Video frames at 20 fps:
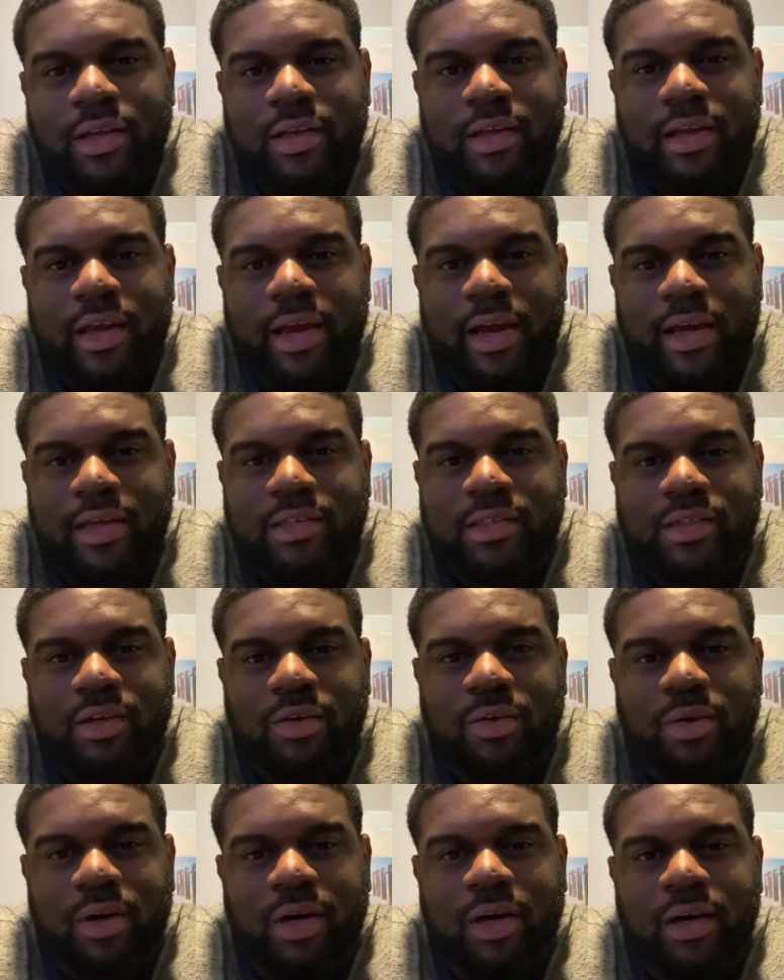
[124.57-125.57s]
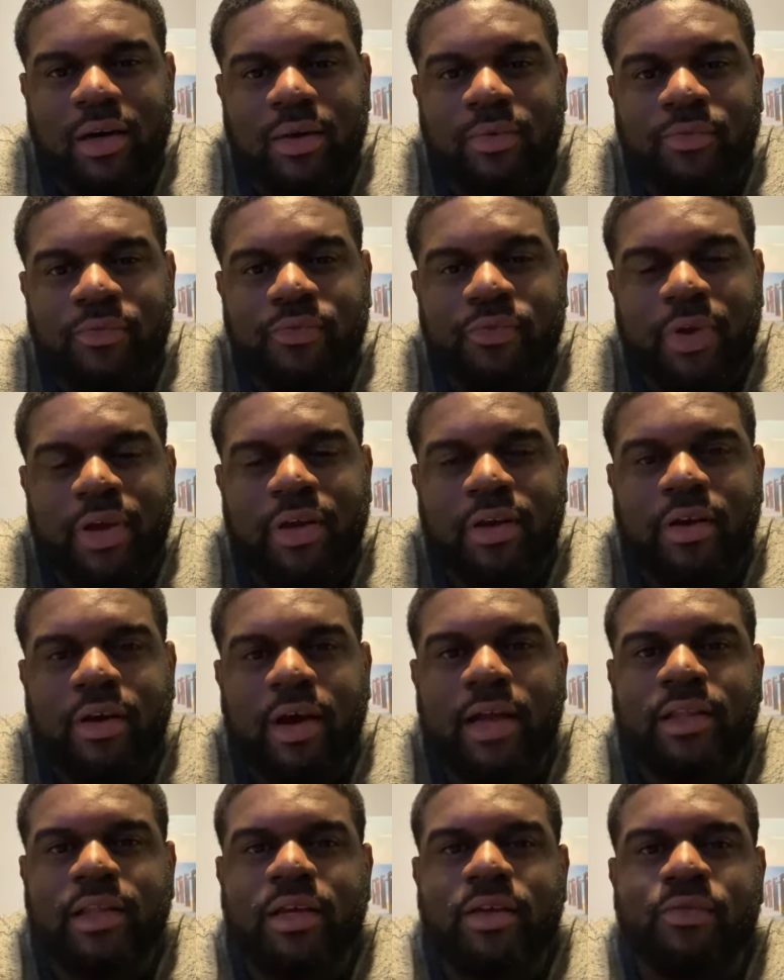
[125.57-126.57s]
Yeah, so I
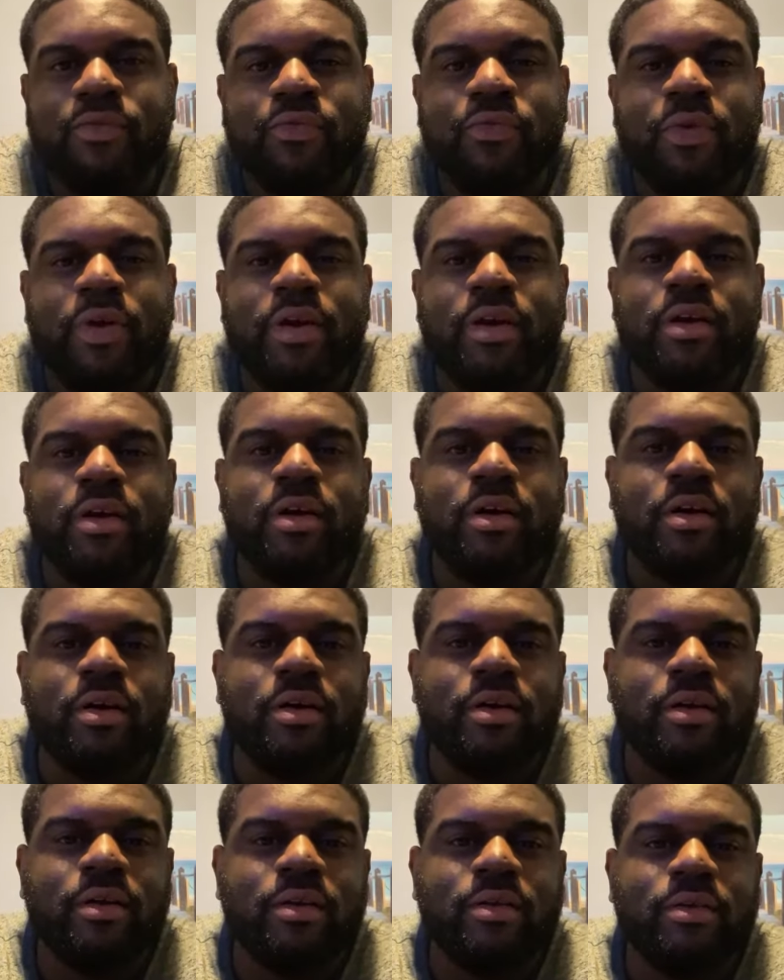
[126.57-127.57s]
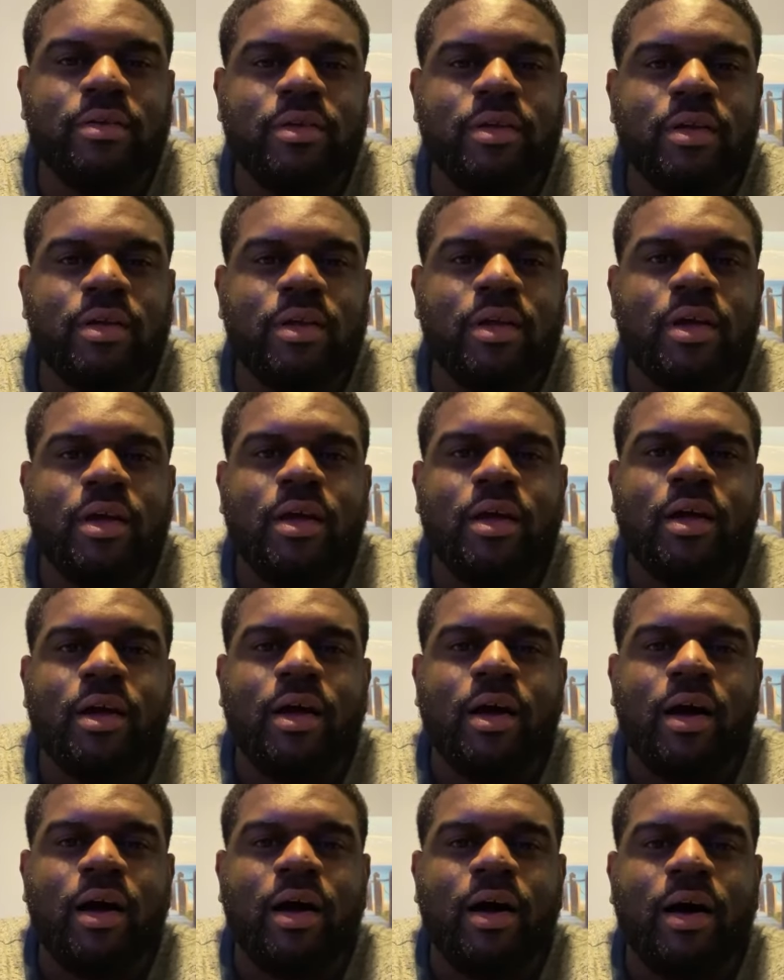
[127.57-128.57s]
think Finger
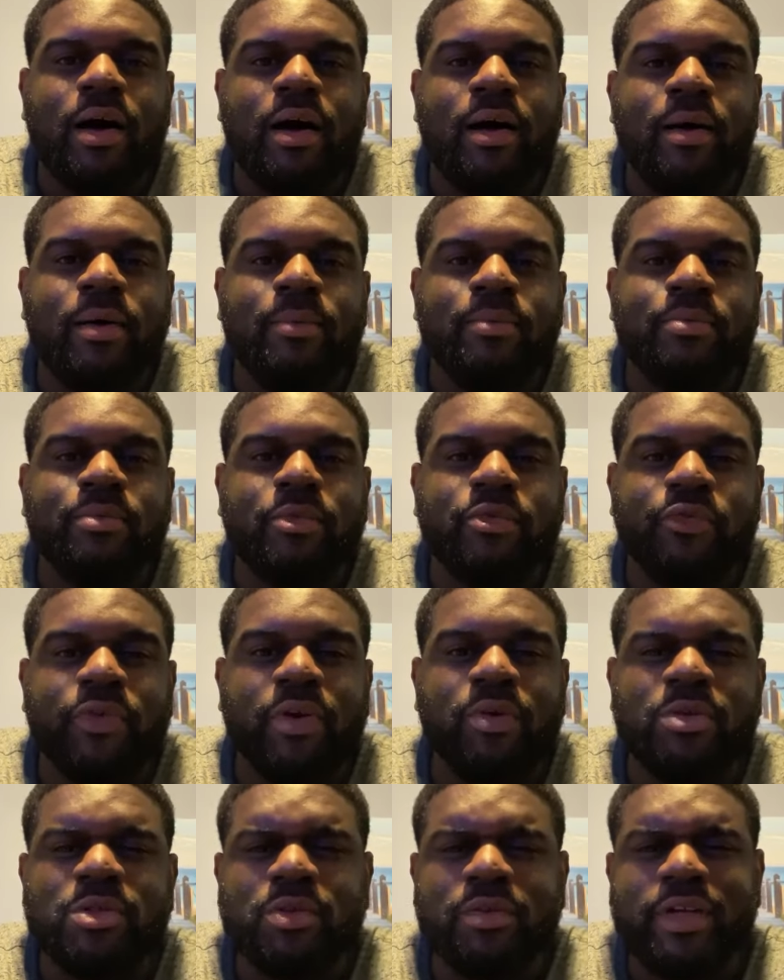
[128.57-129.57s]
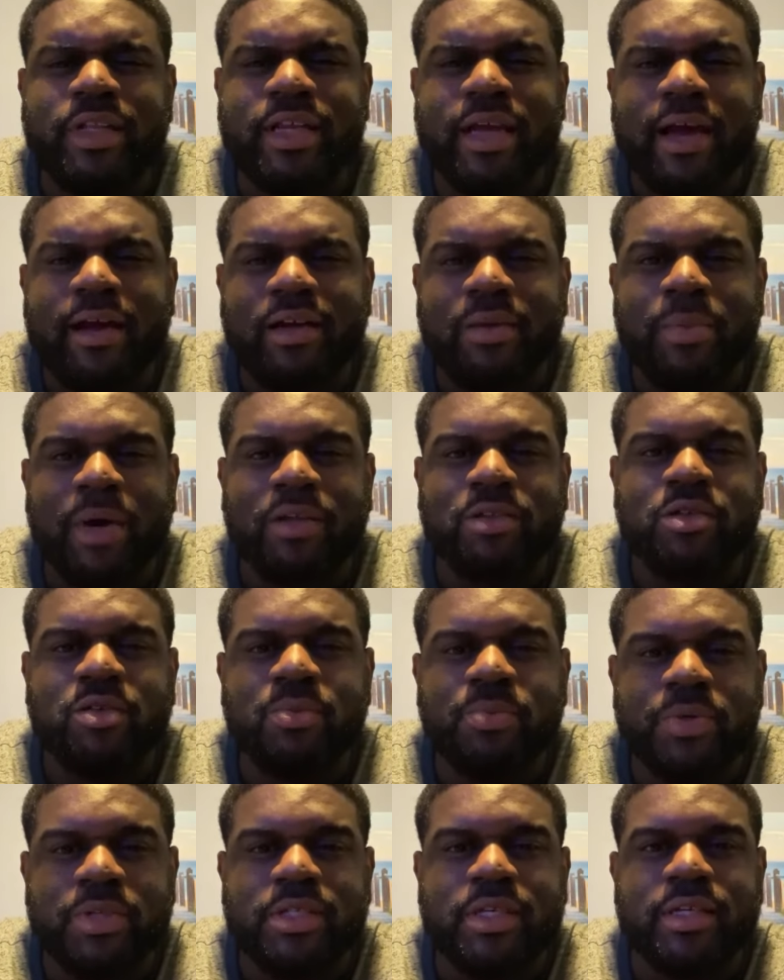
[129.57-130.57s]
was only down about
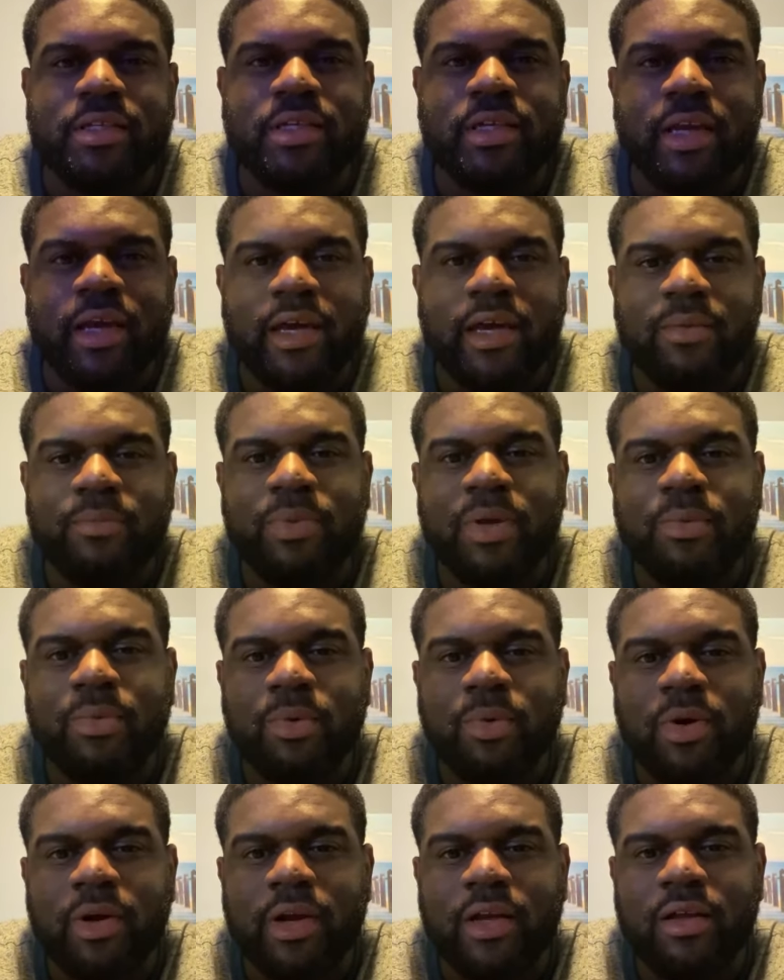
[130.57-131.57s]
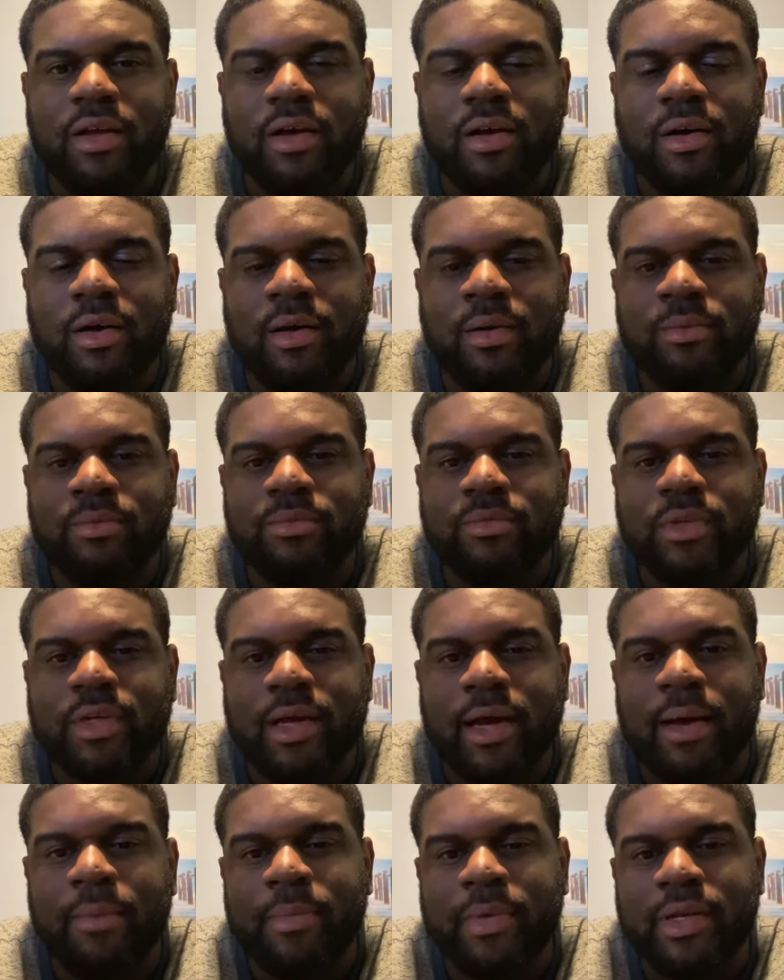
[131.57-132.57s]
2% today, and people were
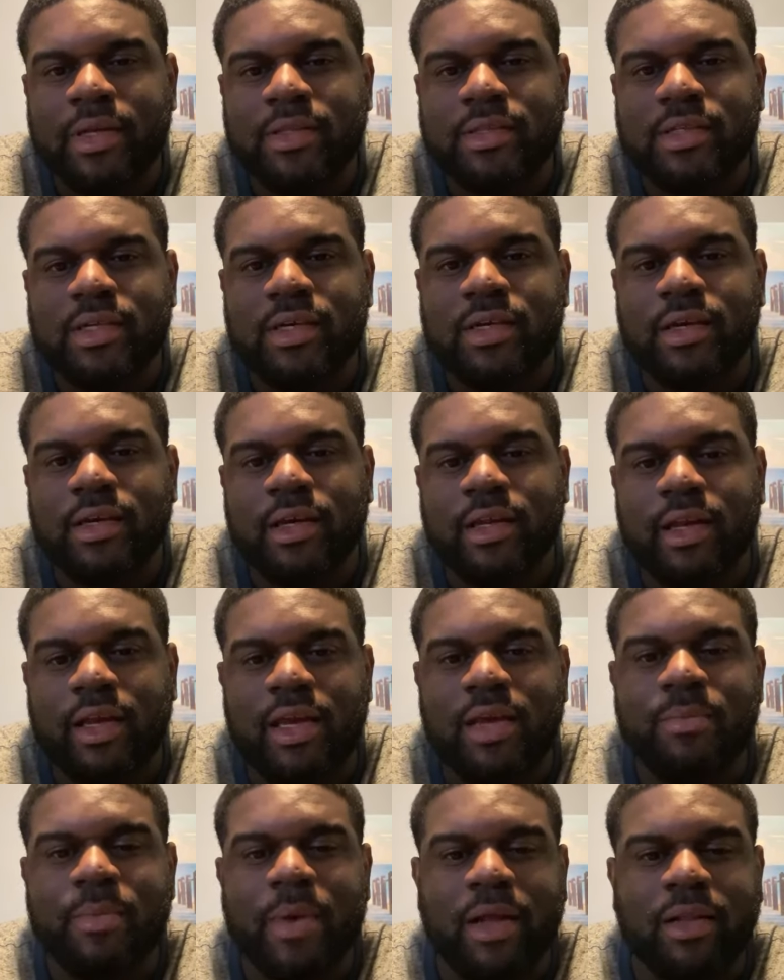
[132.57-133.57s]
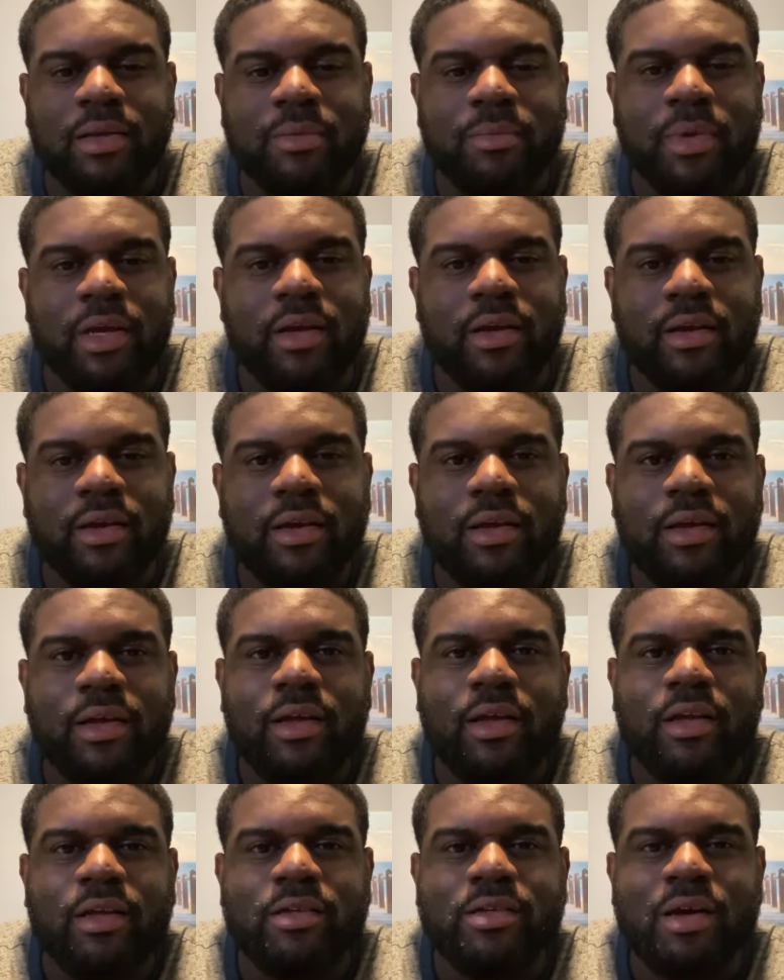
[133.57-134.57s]
commenting and emailing me
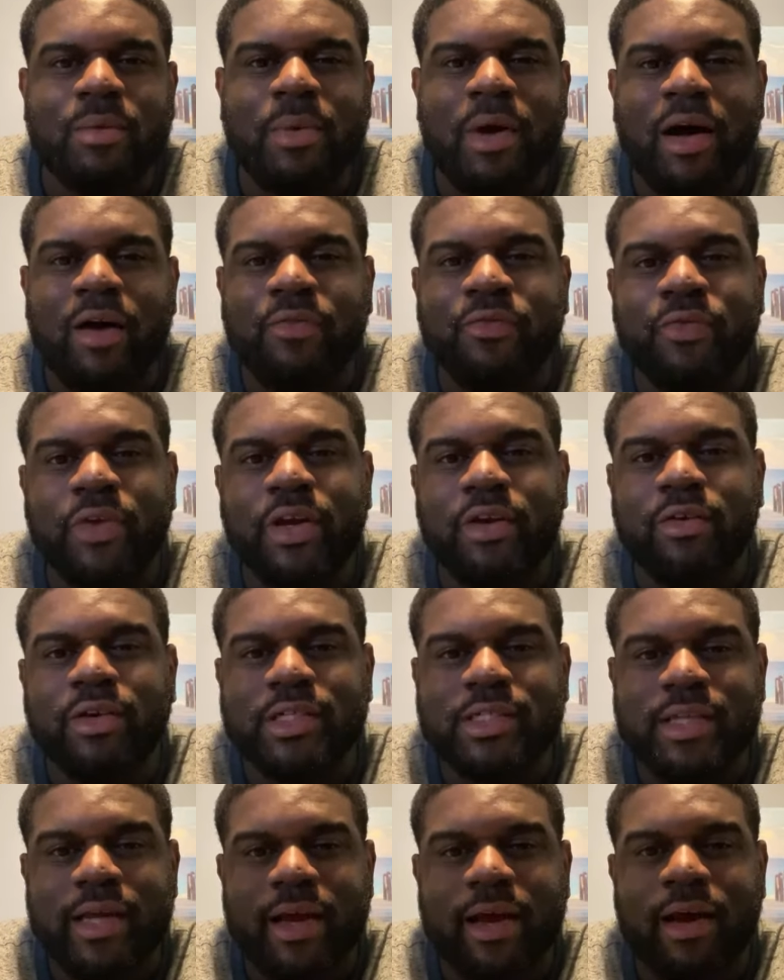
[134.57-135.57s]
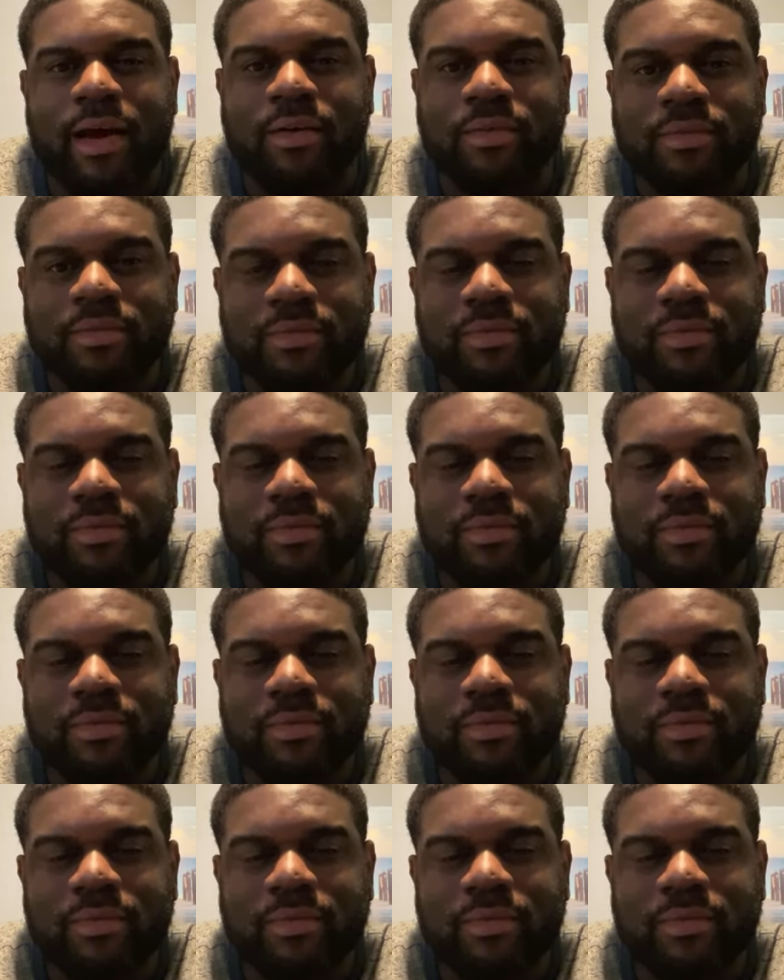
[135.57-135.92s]
talking about how Finger is down.